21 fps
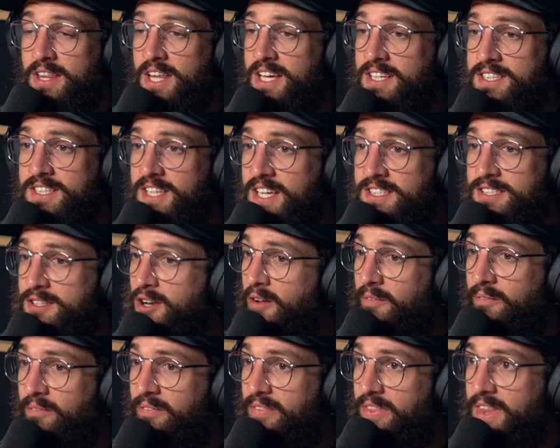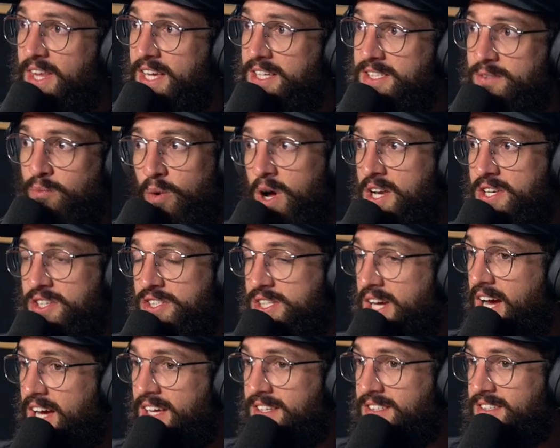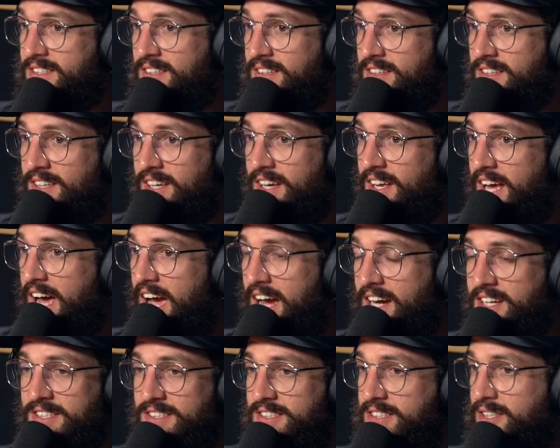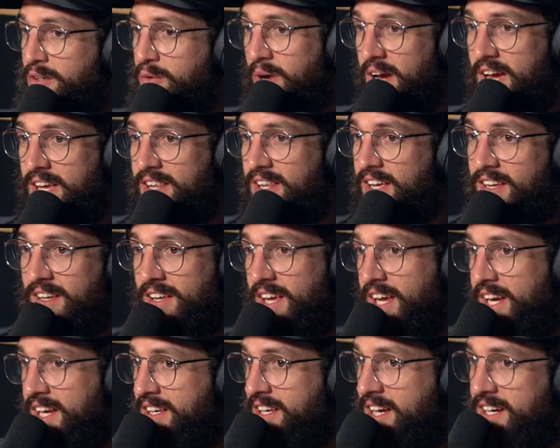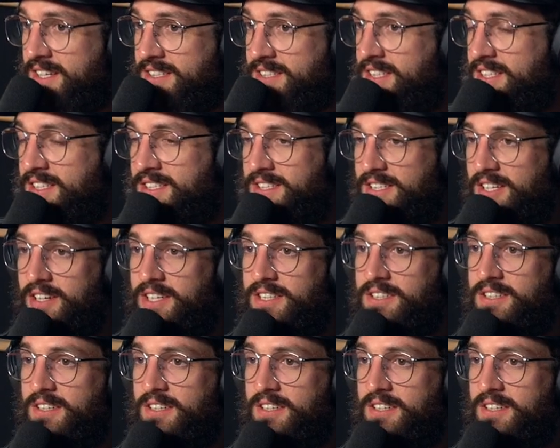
there's one Chaz that acts the way that he does in the series.